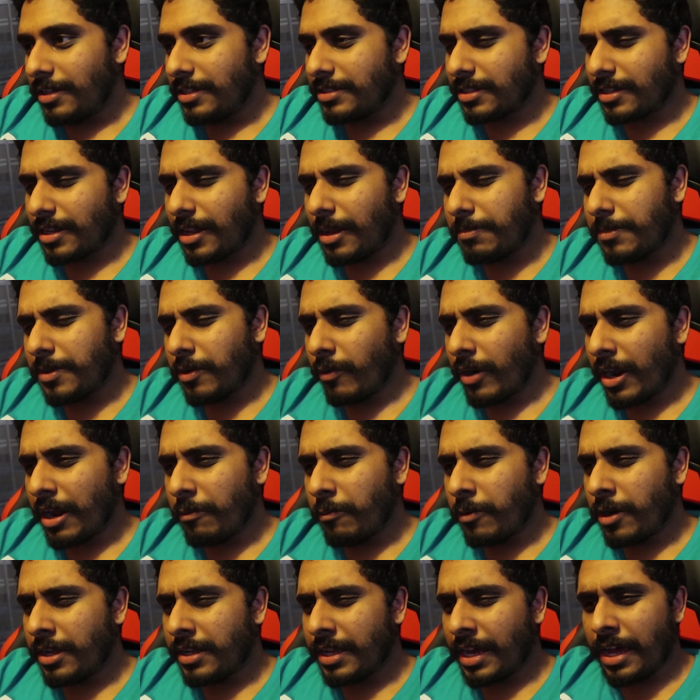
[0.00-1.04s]
Is glum the
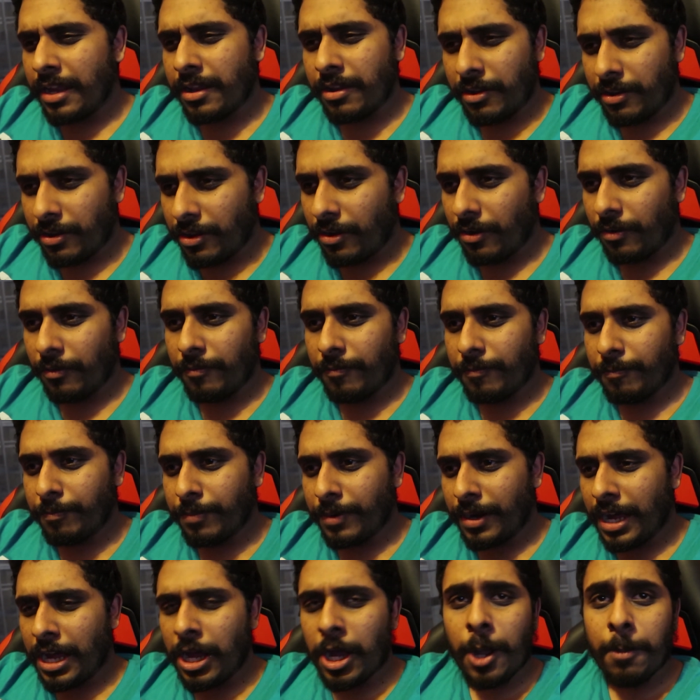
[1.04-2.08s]
right word? I don't know.
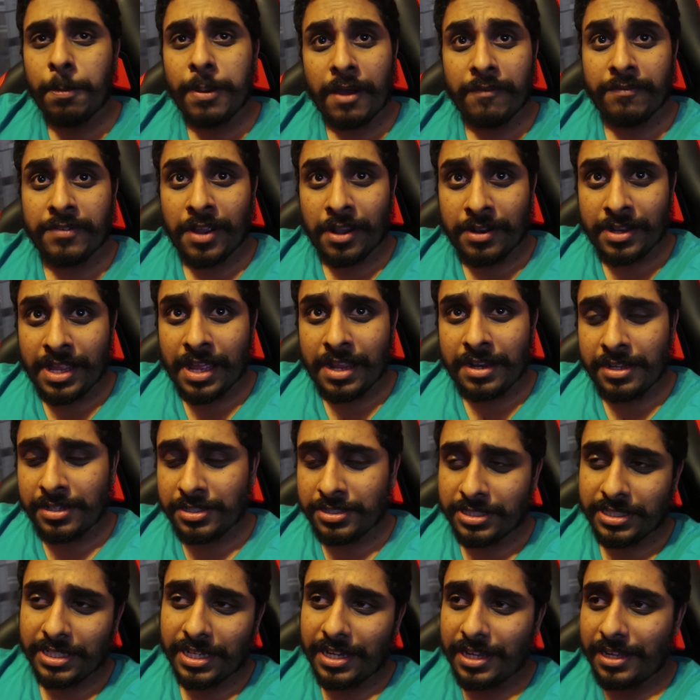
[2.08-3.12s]
But I hope I've done that
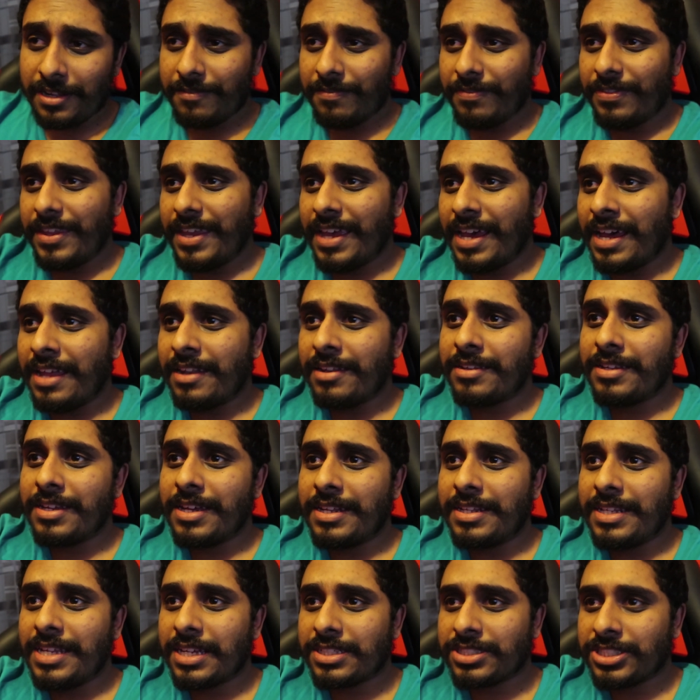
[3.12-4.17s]
this year, and
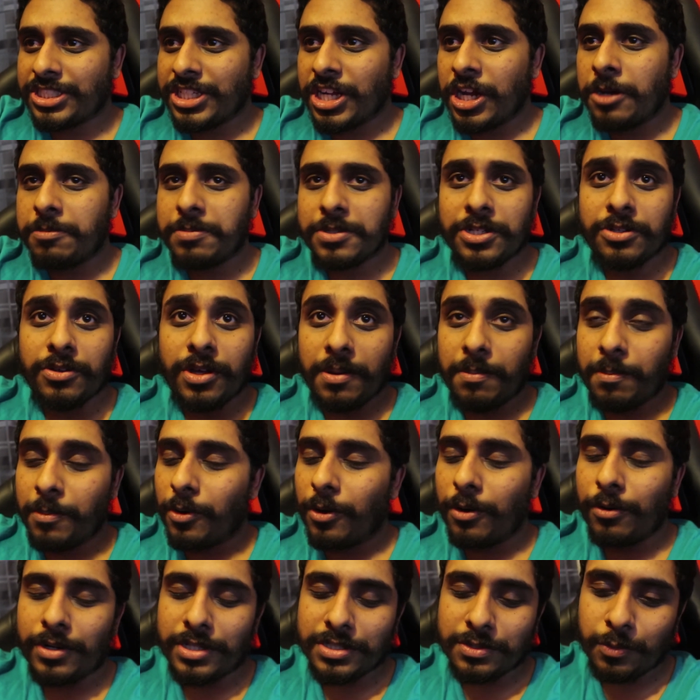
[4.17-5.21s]
next year I hope to do it
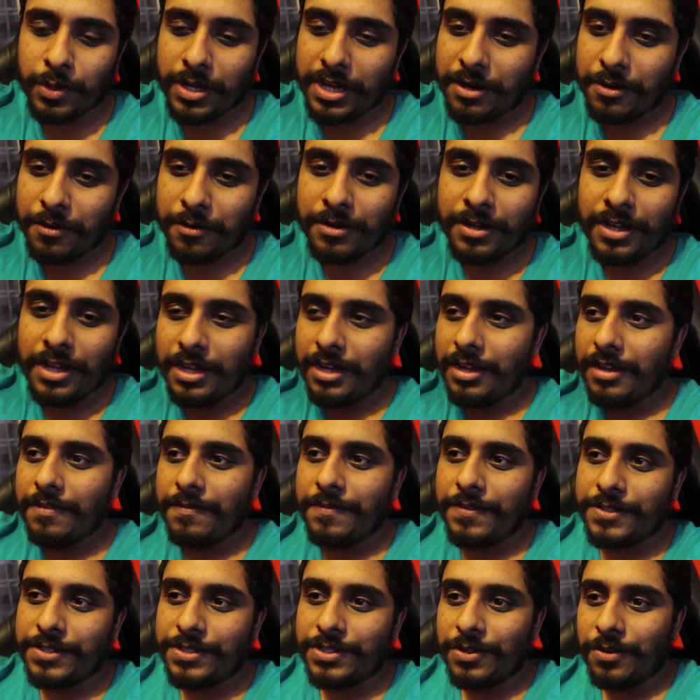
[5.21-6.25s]
more as well,
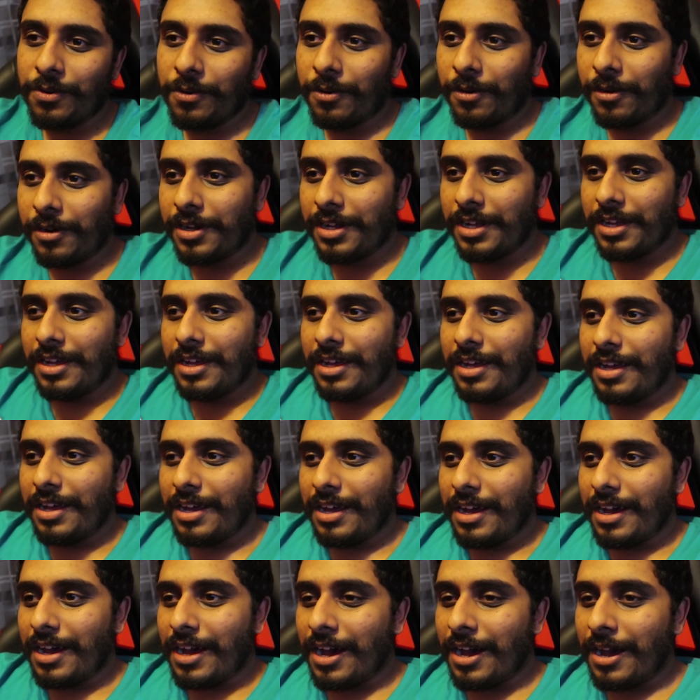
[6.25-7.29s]
for sure.
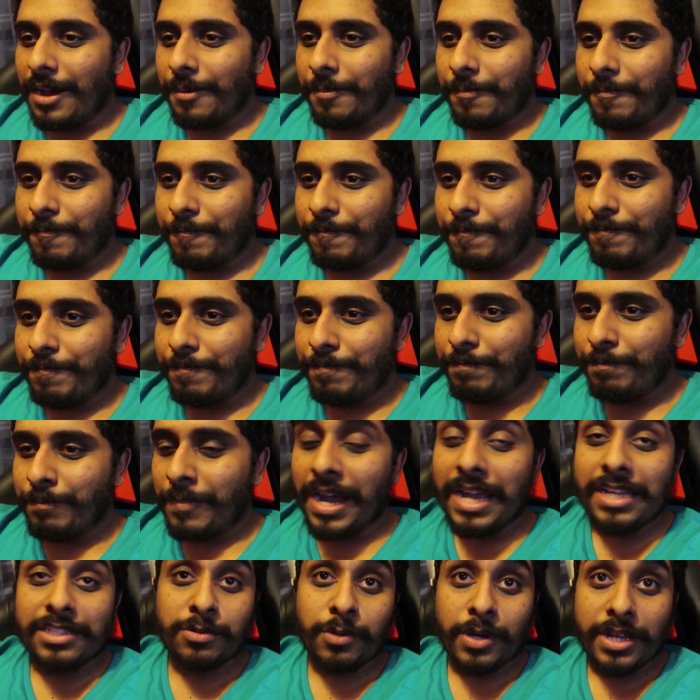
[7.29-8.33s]

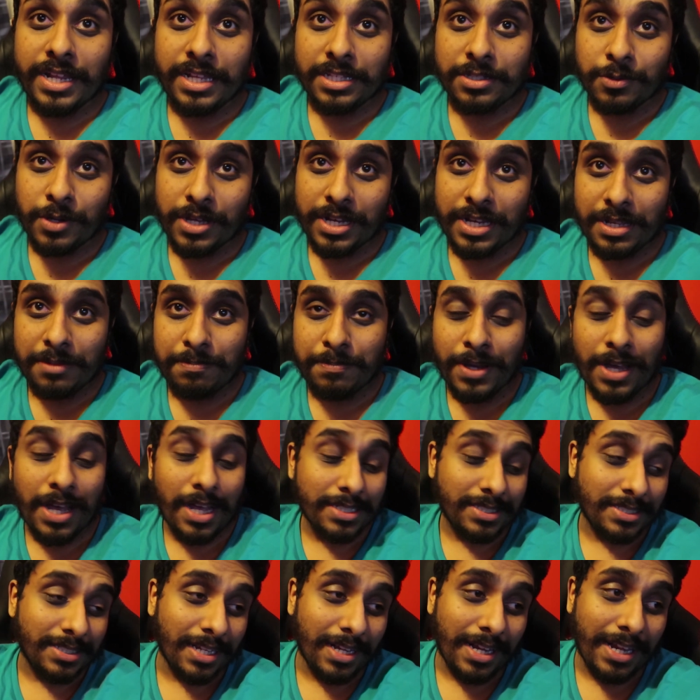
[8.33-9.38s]
My 2020,
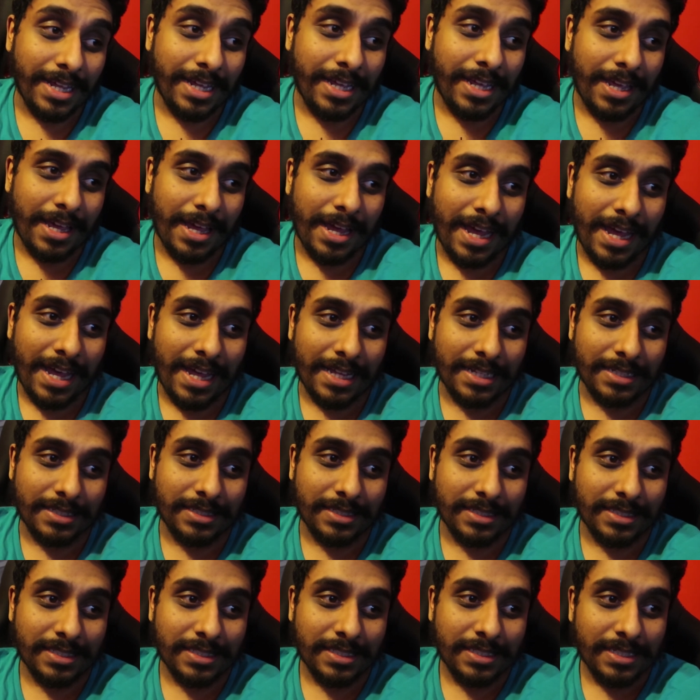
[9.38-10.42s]
personally,
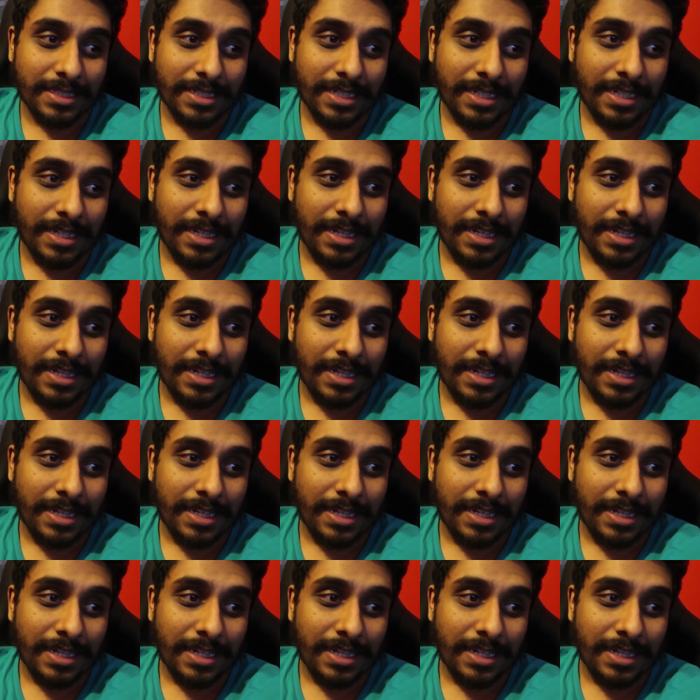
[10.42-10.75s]
has